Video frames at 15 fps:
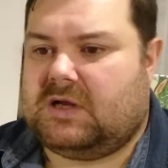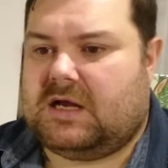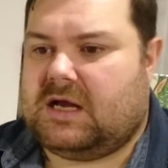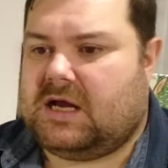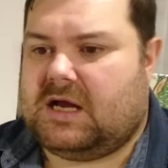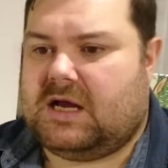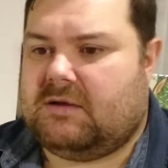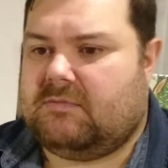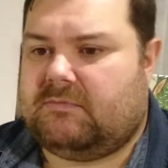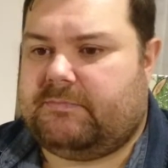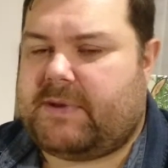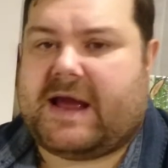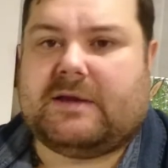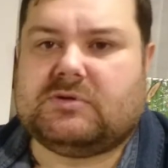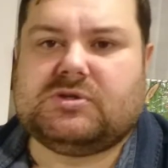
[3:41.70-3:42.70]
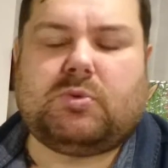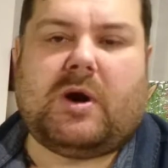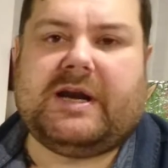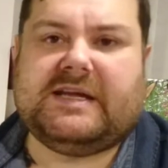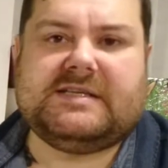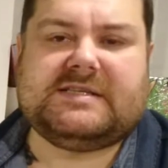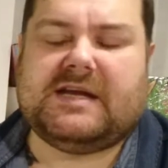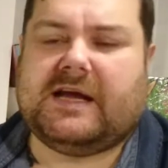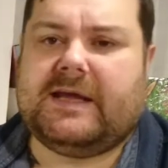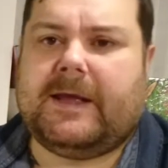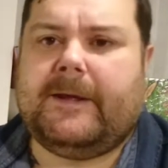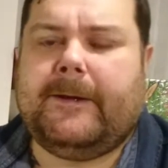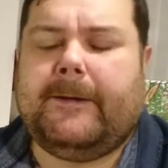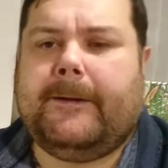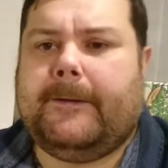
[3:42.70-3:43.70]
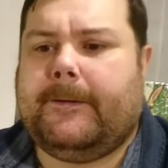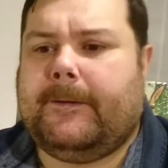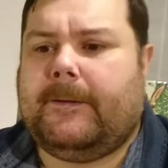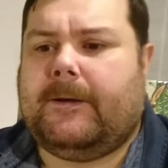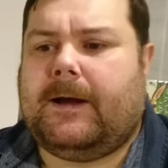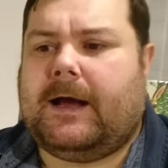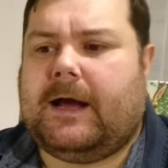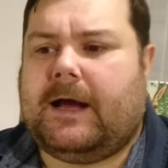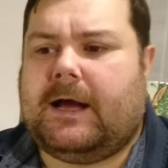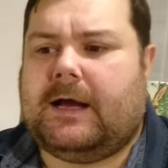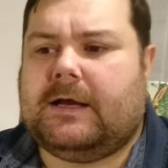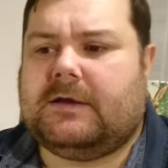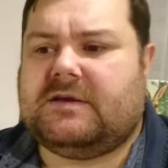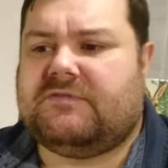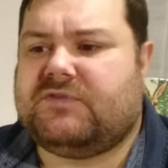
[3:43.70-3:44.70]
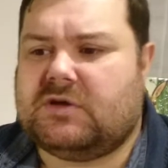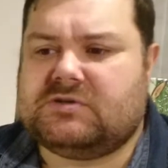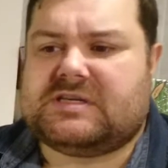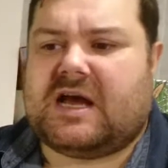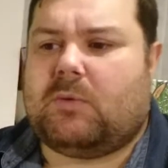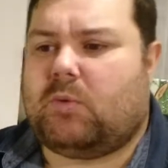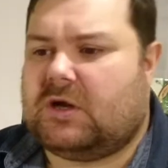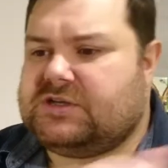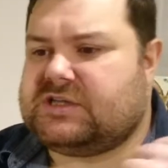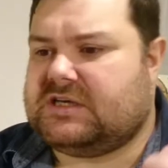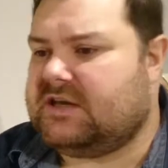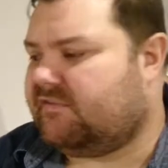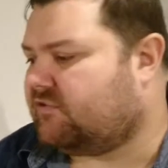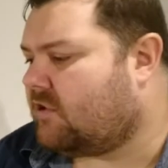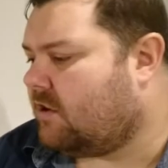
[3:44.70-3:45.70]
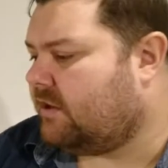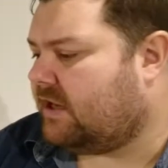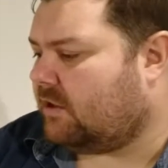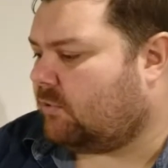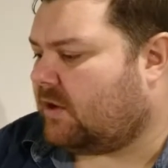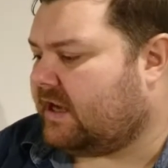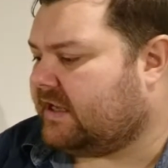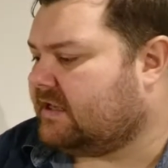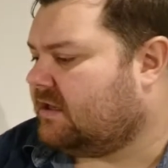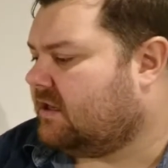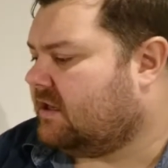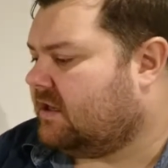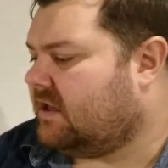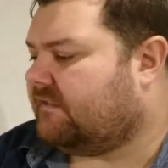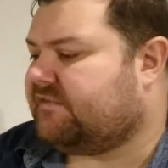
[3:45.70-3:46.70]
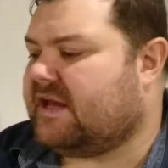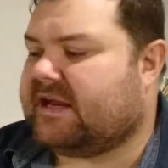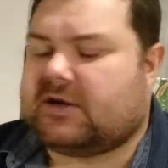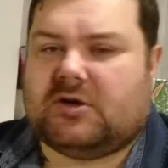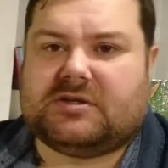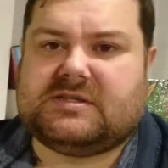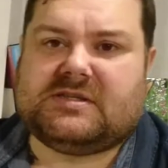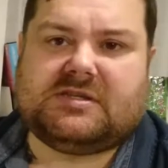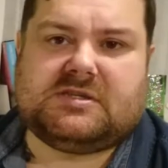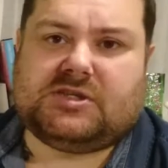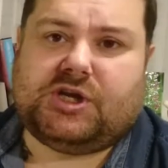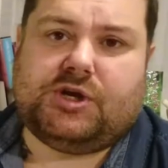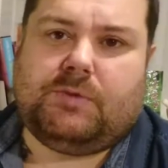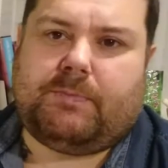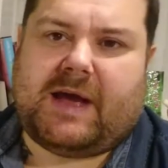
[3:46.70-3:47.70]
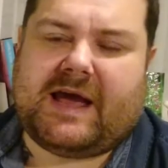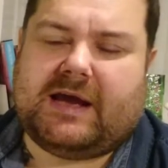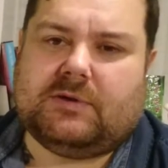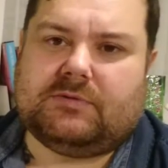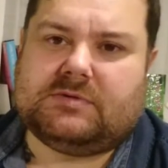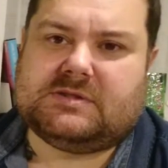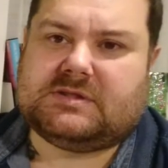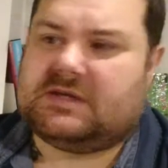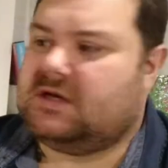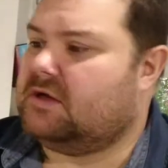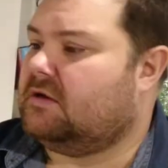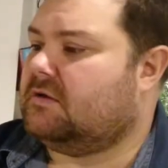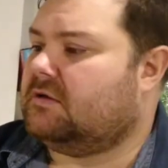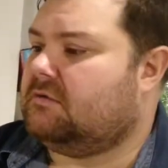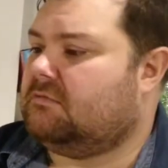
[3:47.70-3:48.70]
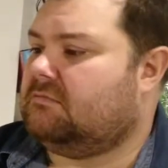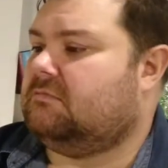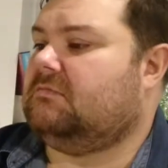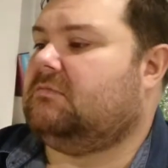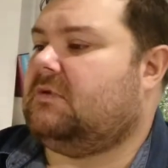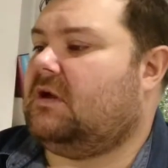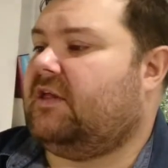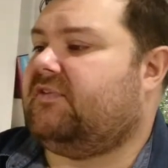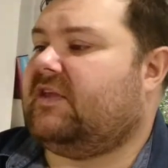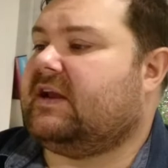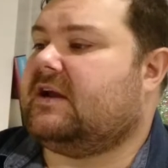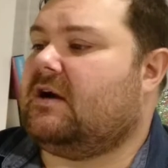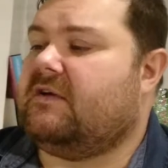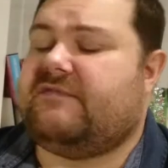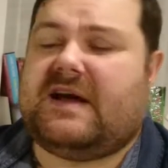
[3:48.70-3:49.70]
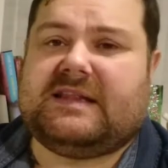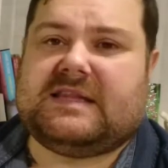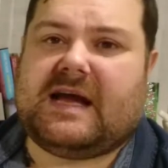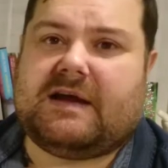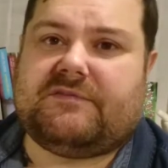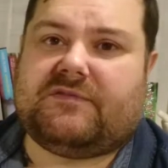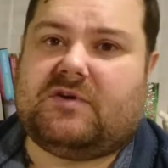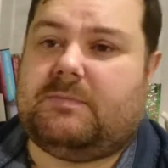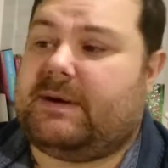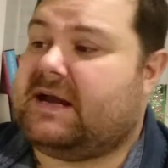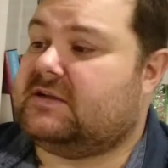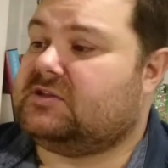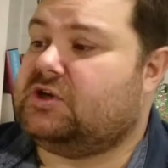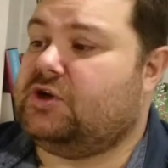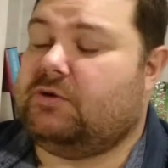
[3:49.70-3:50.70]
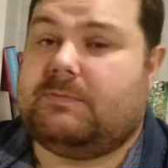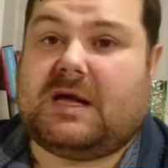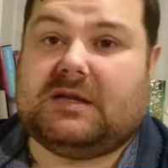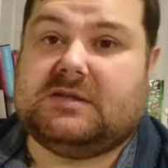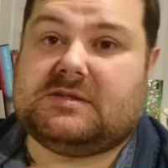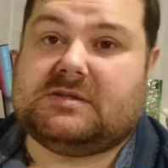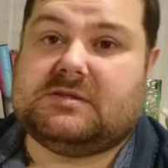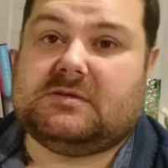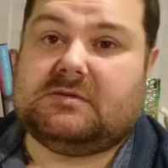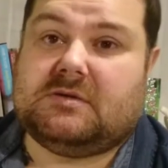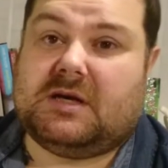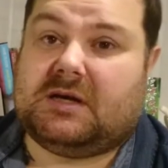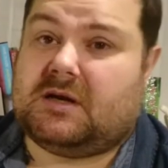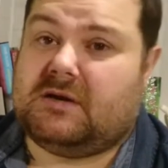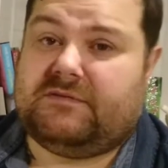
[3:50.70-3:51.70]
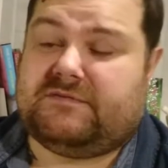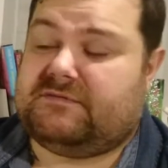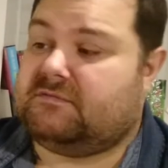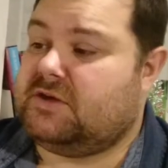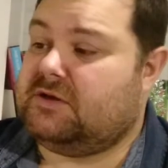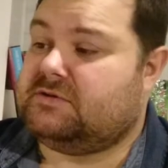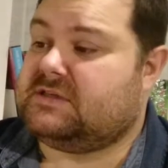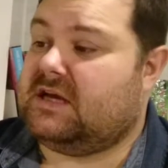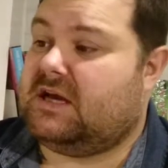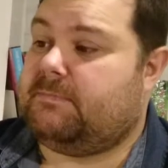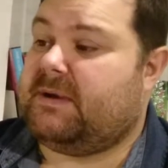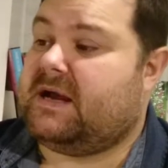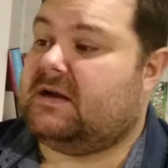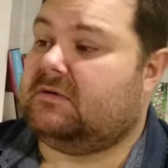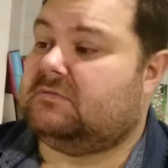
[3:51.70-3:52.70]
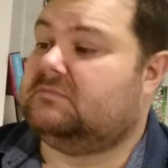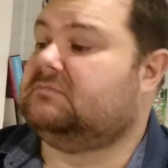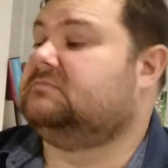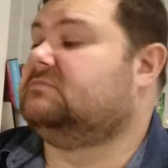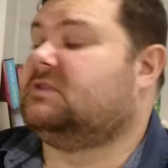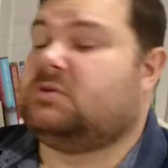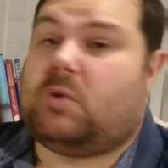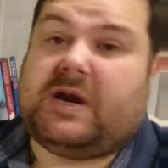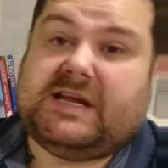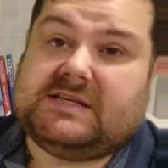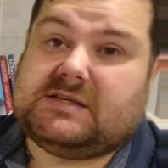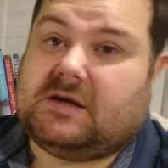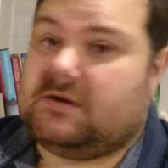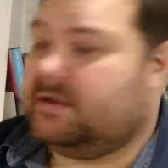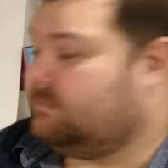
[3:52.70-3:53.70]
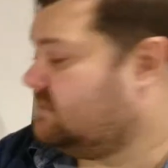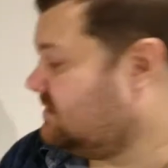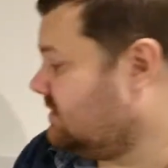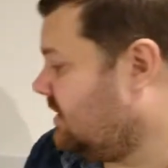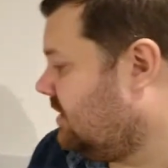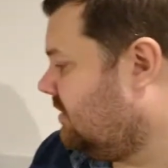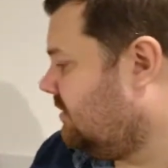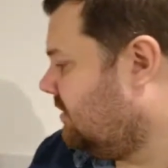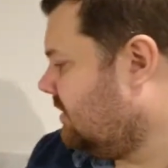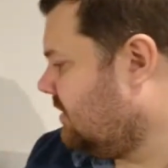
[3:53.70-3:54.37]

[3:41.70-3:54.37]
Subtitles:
£1.20 say, you've used that once and you've thrown it away. If that costs £2, I think I've had that for about 2 months, and I've used it about 20 times, so